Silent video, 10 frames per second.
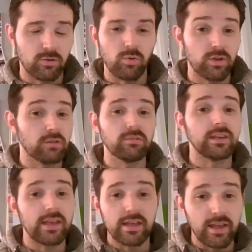Or in
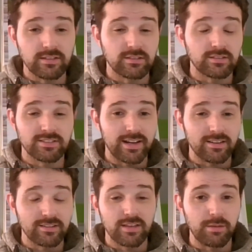neonates, it's
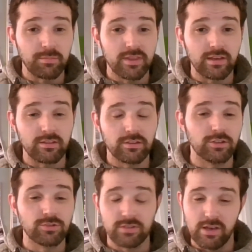exactly the same thing.
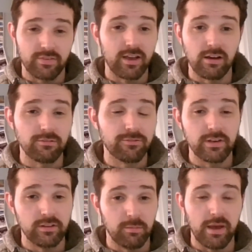You just have a gut
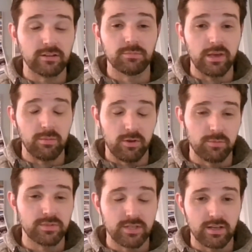feel about a baby on a
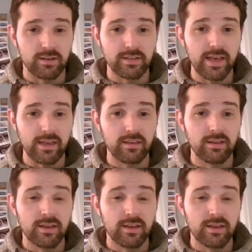particular day.